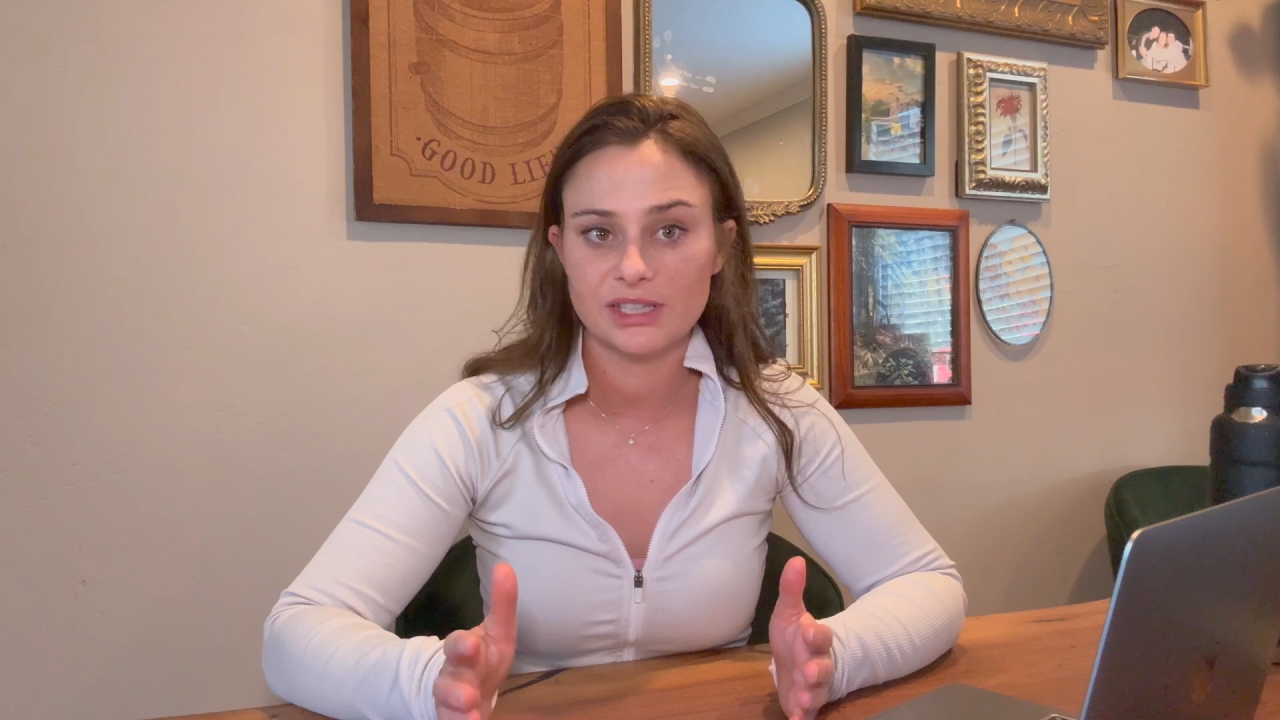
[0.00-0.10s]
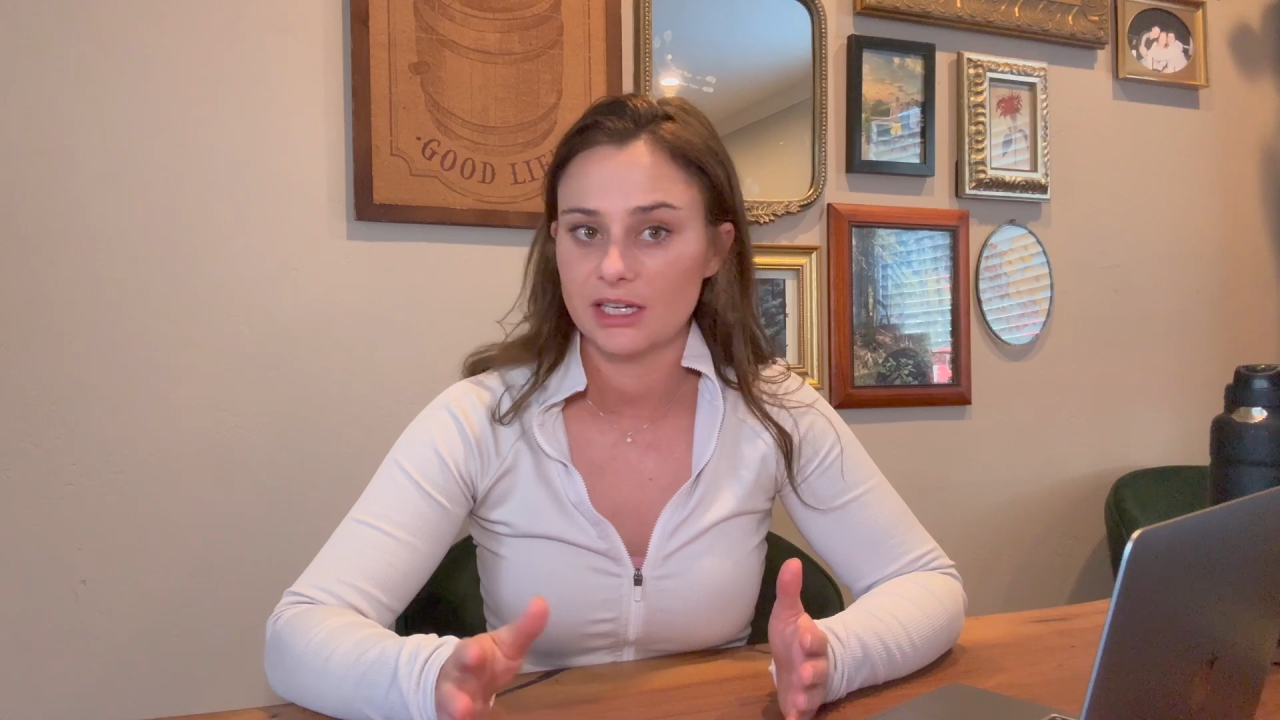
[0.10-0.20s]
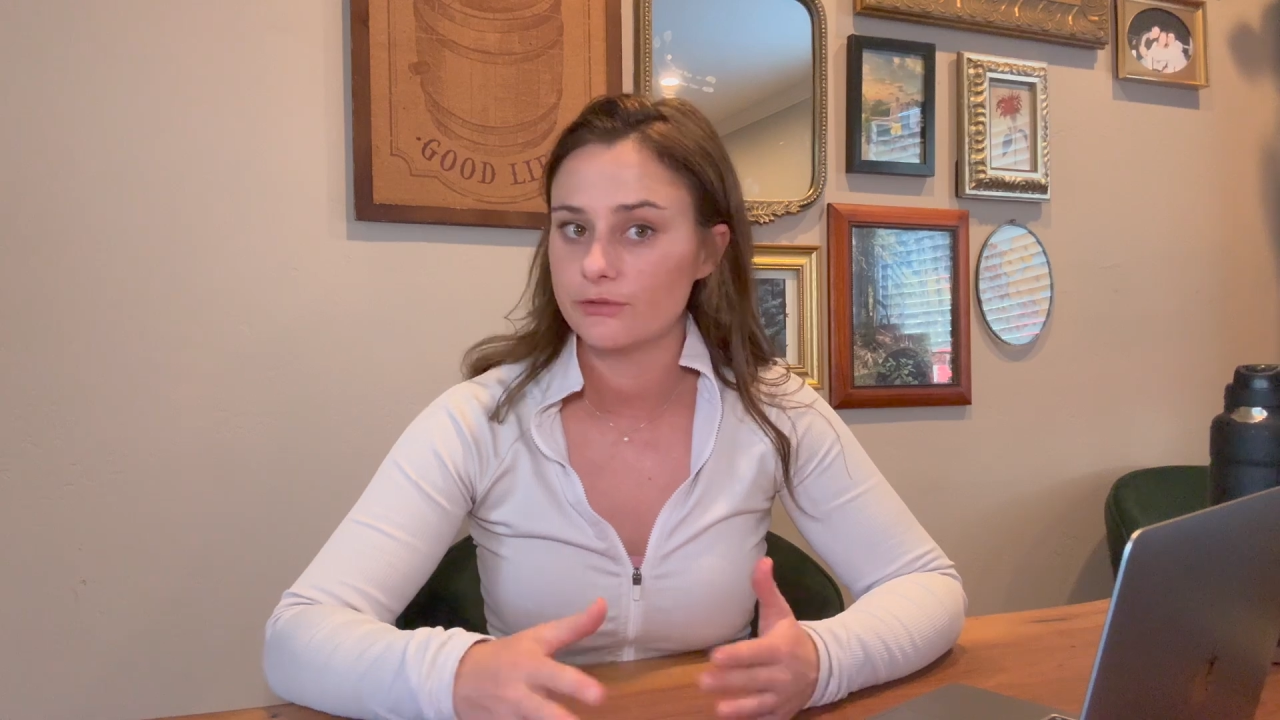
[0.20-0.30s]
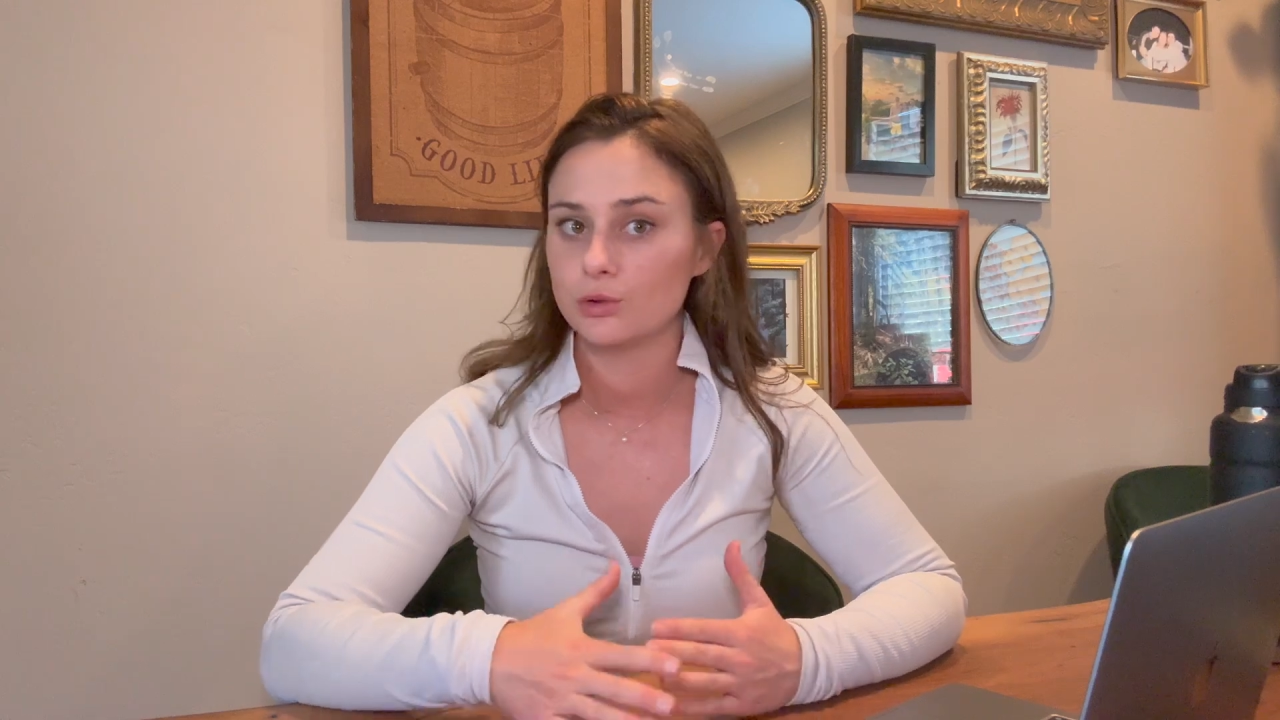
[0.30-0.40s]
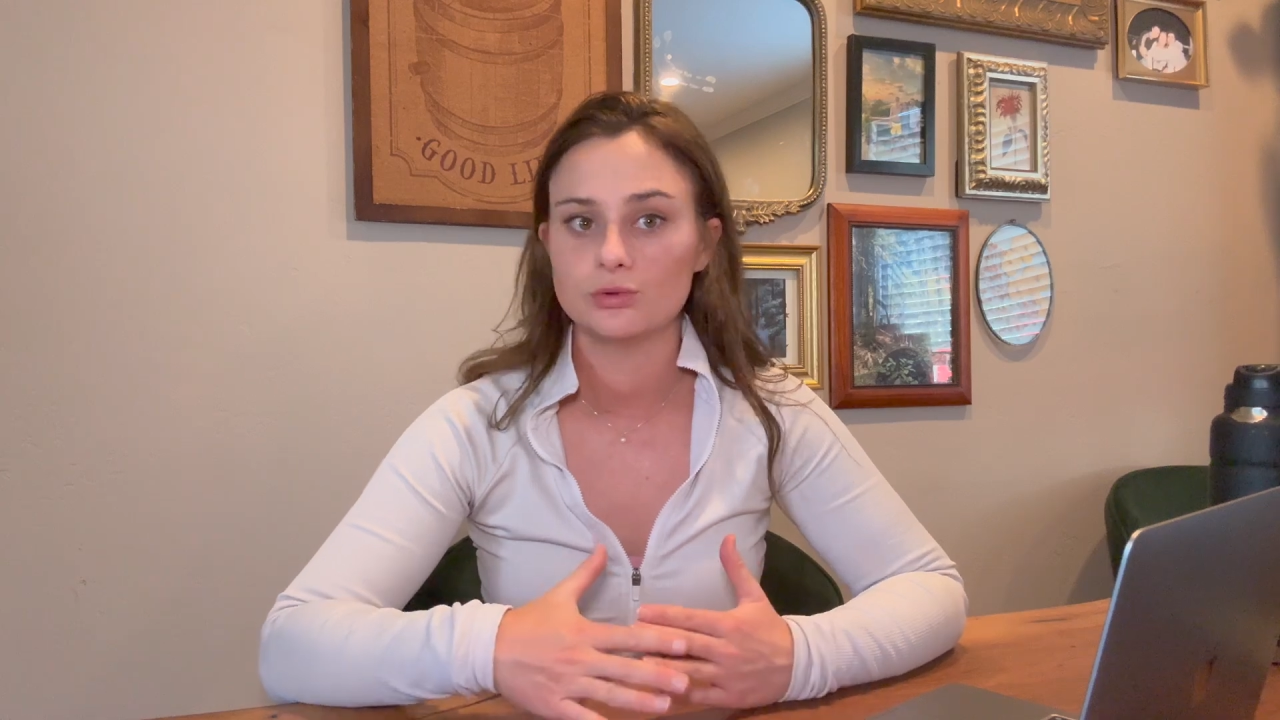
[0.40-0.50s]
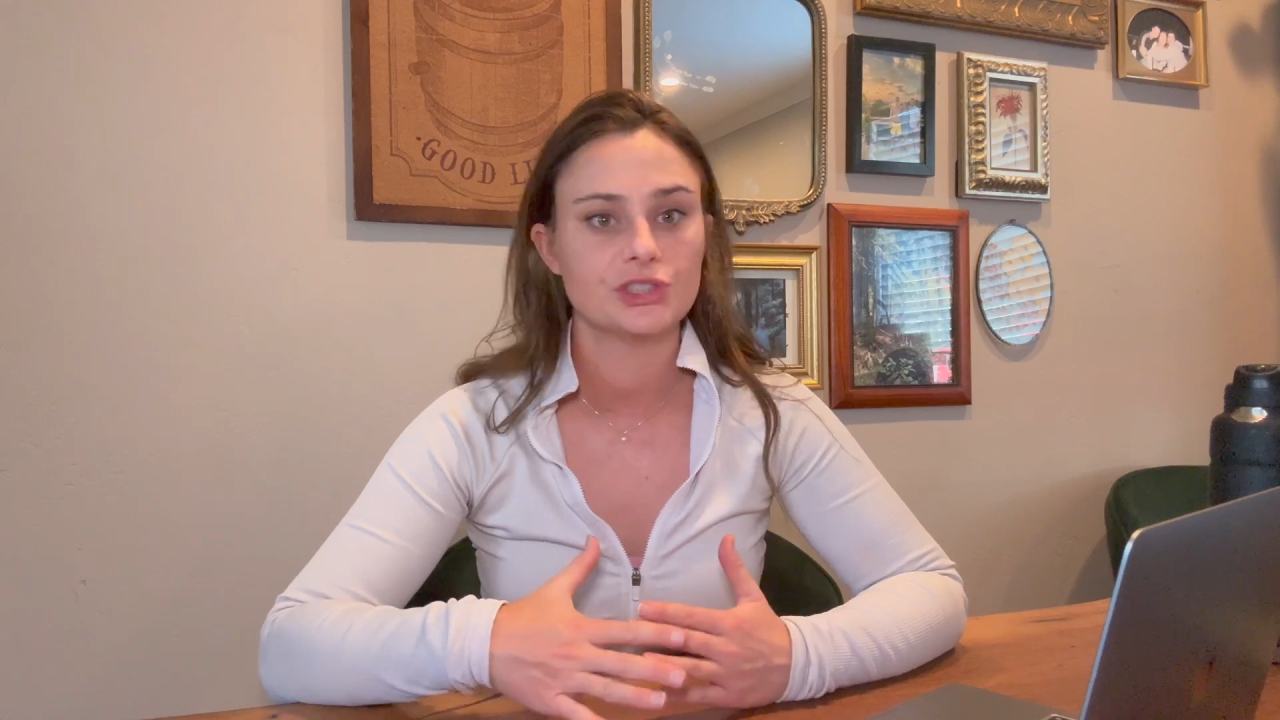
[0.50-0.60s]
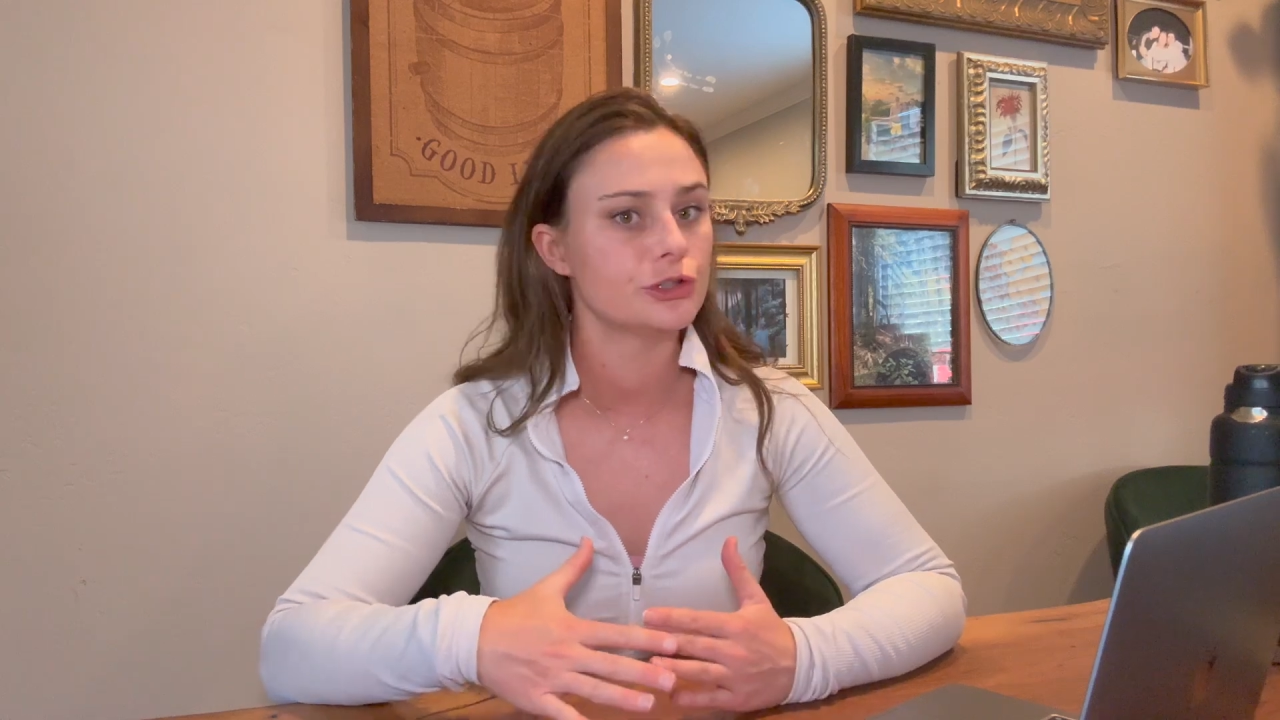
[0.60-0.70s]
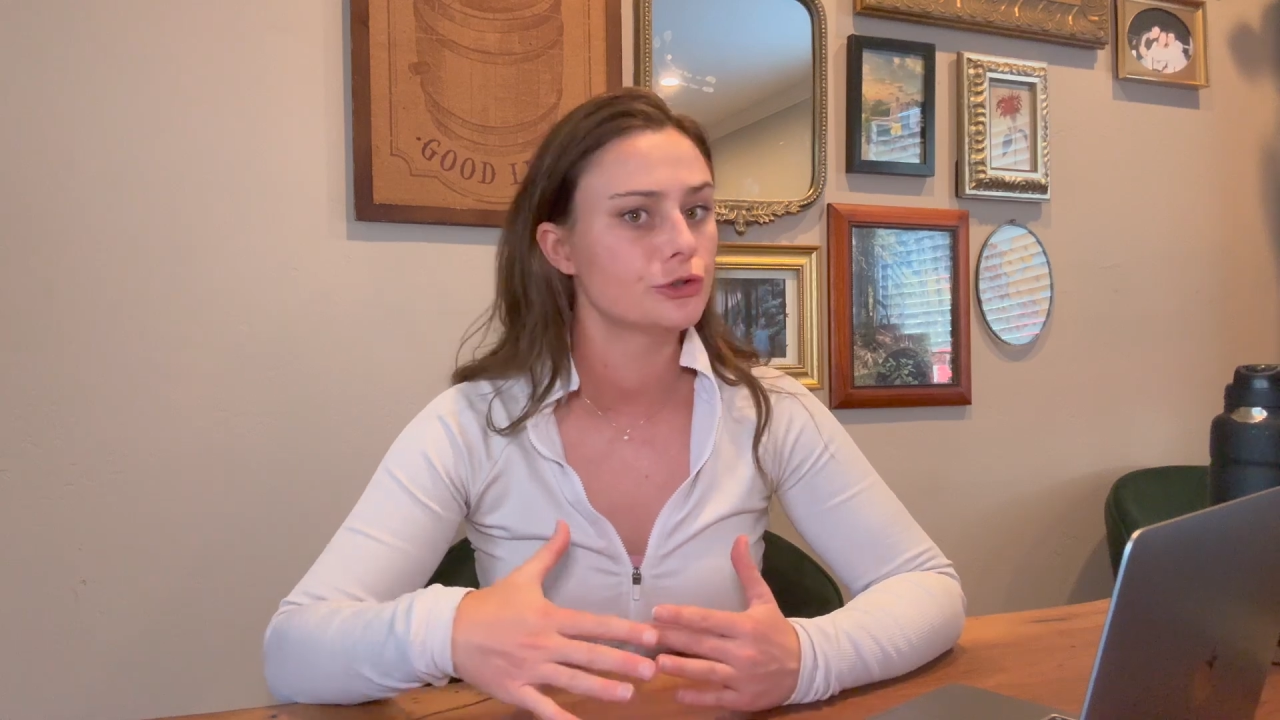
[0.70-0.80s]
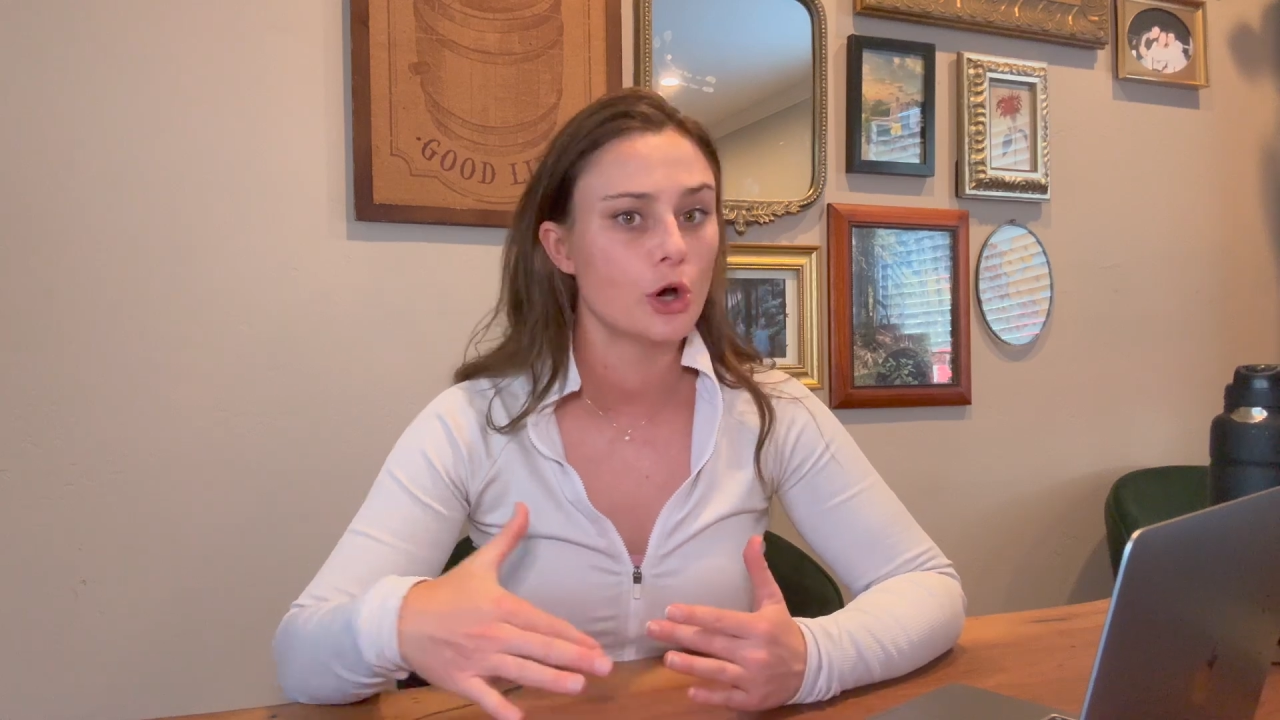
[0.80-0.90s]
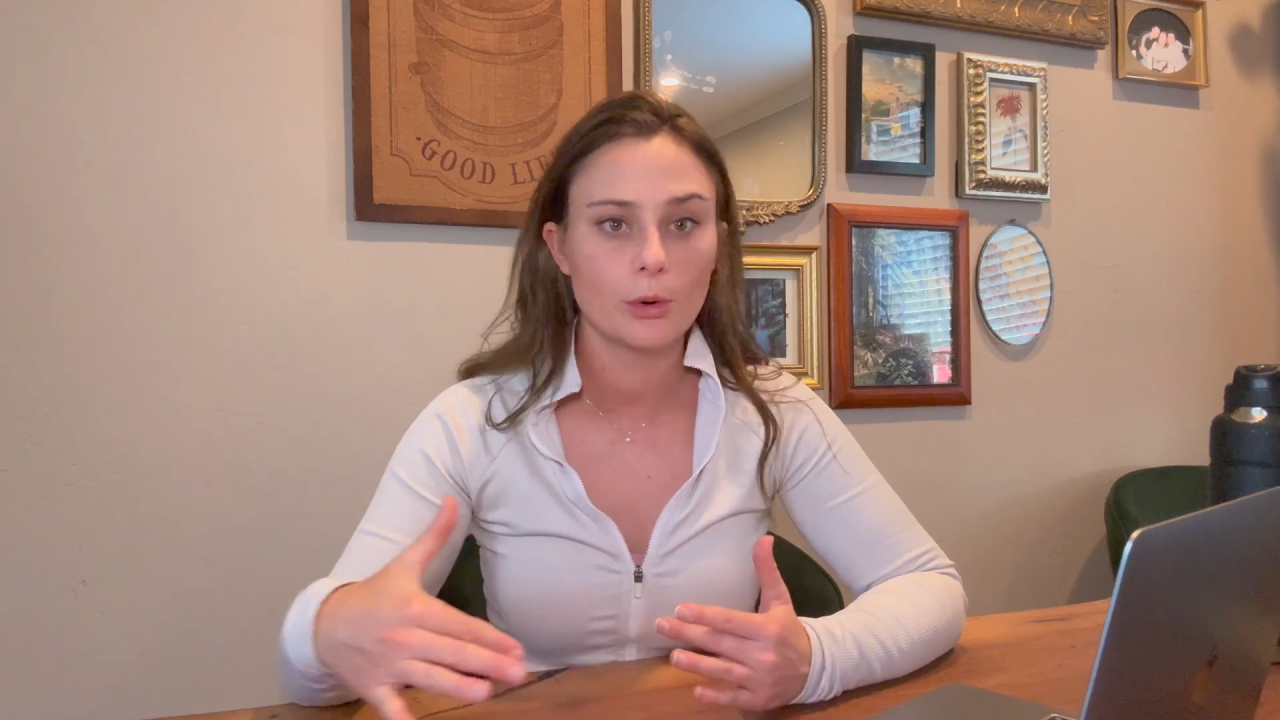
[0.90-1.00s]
and if you see no